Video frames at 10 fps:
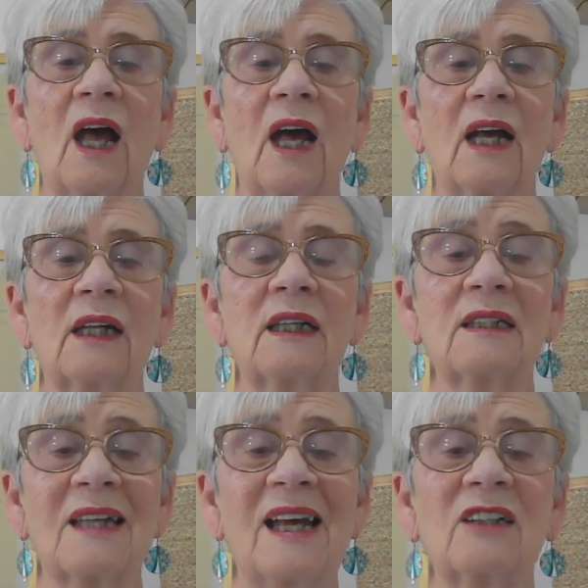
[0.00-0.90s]
and
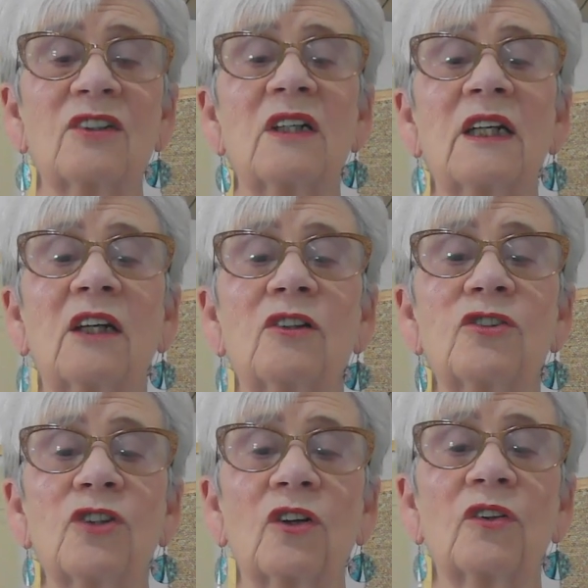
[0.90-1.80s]
is actually
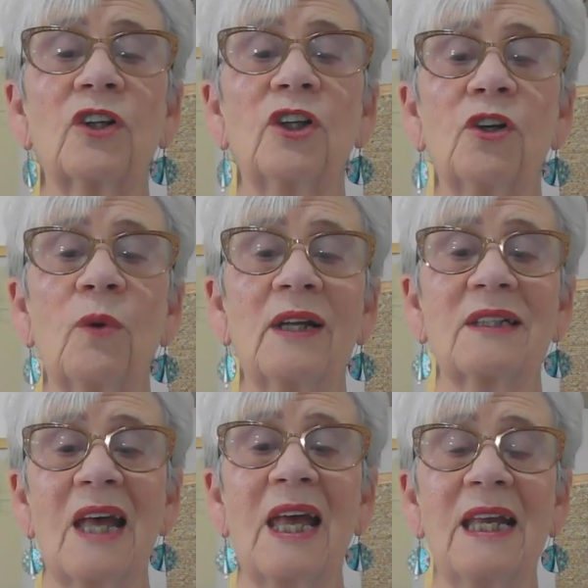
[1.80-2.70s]
conjunct the
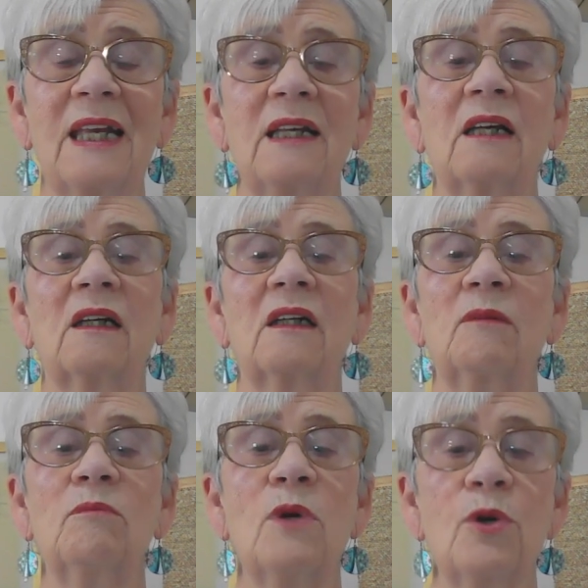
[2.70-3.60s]
USA
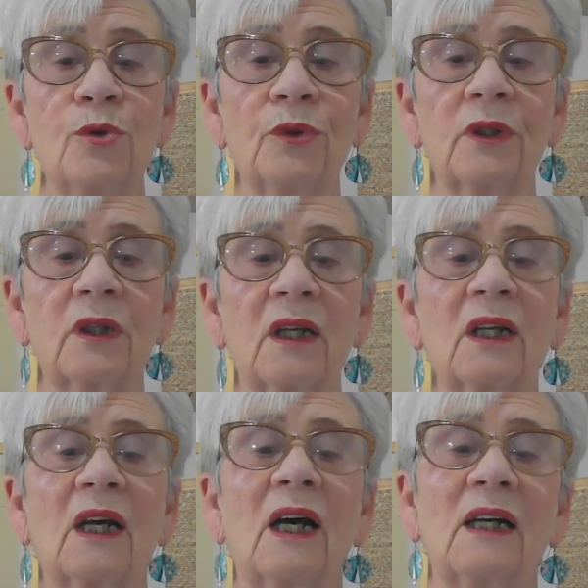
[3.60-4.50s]
moon,
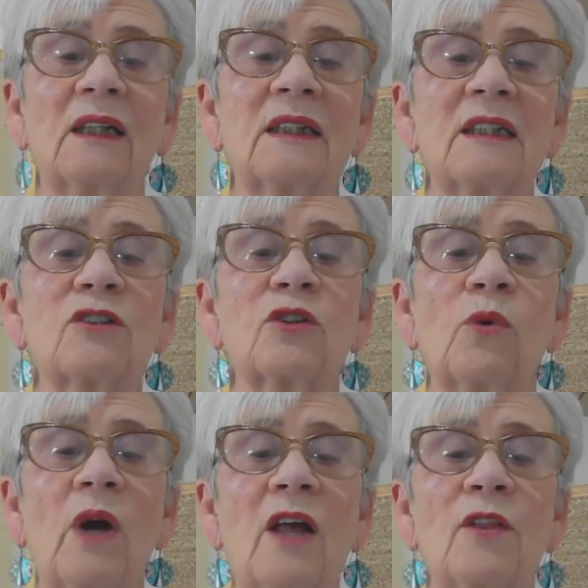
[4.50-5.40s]
and is
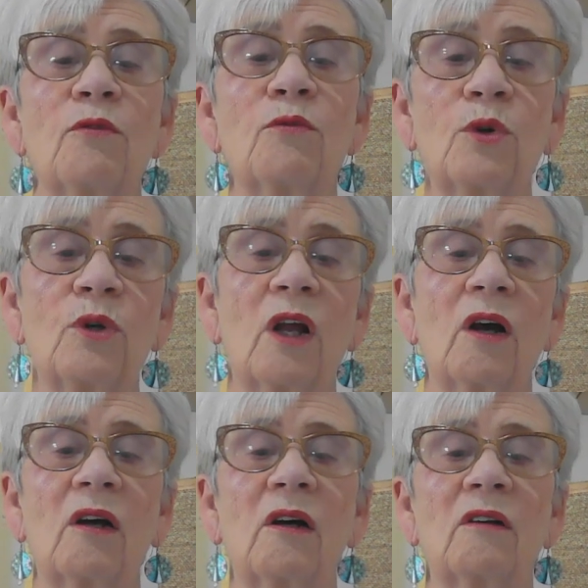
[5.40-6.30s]
square the
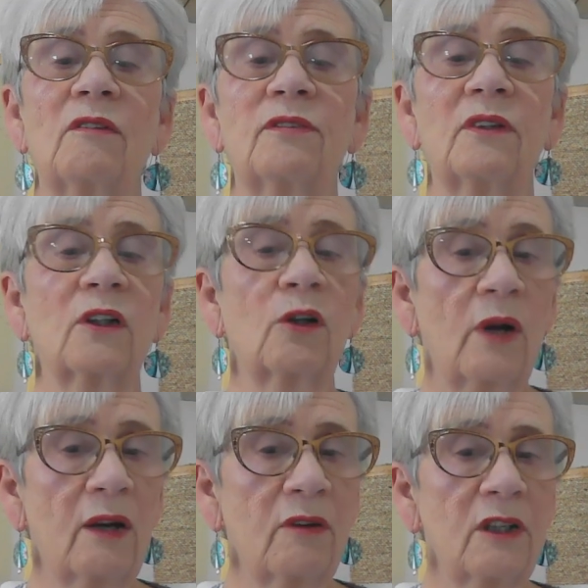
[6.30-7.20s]
ruler of
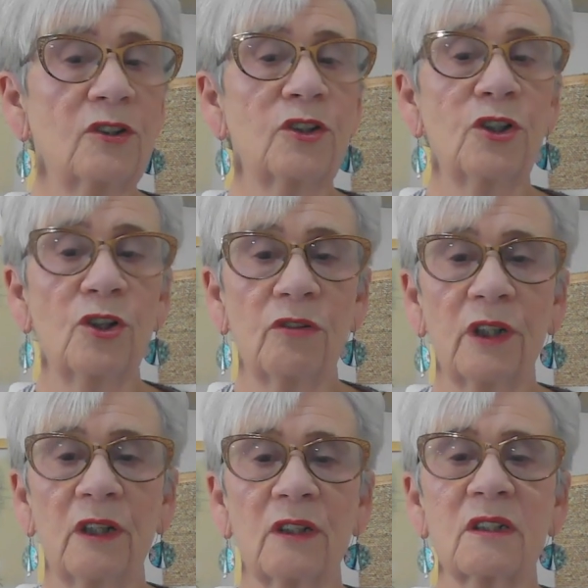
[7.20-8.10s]
Aquarius,
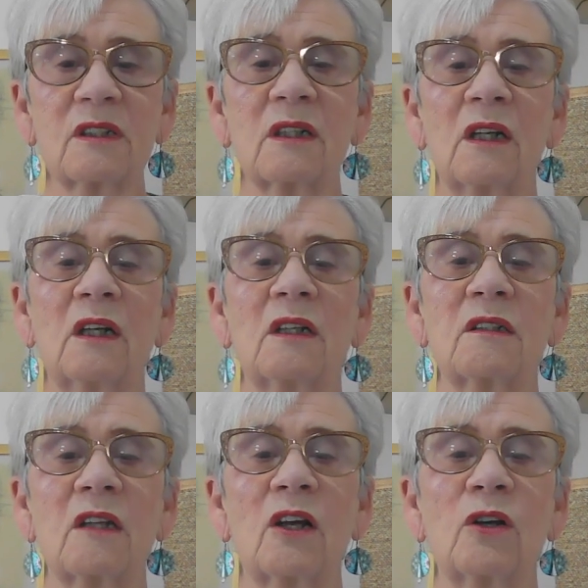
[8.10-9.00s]
Uranus.
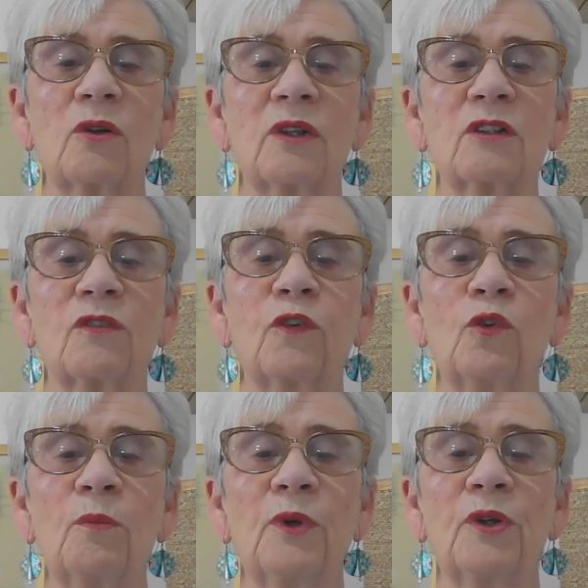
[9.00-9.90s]
So this
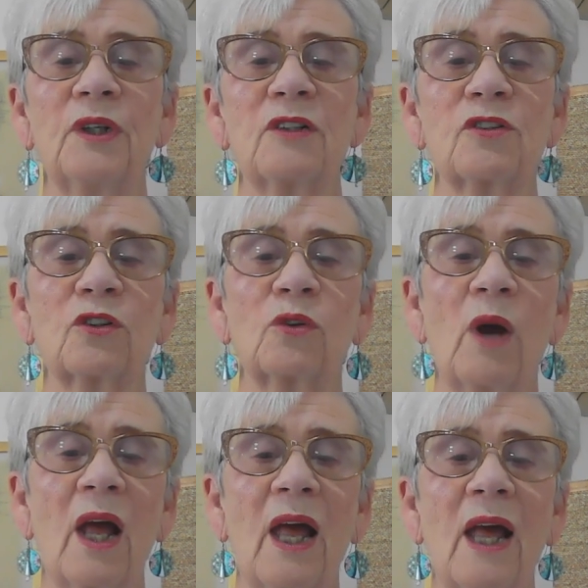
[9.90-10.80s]
full moon is
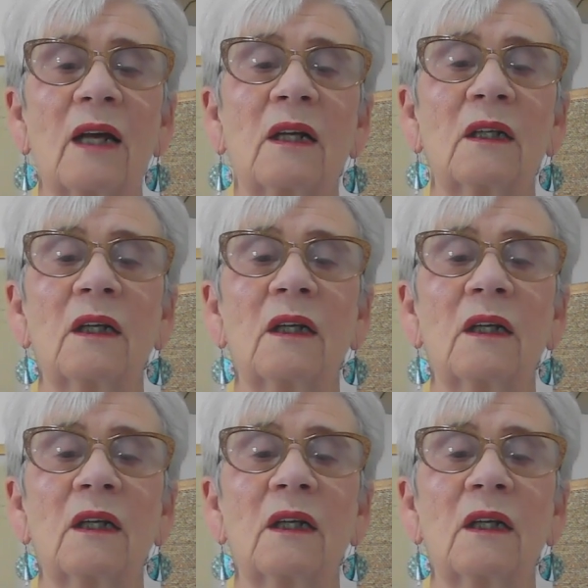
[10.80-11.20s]
square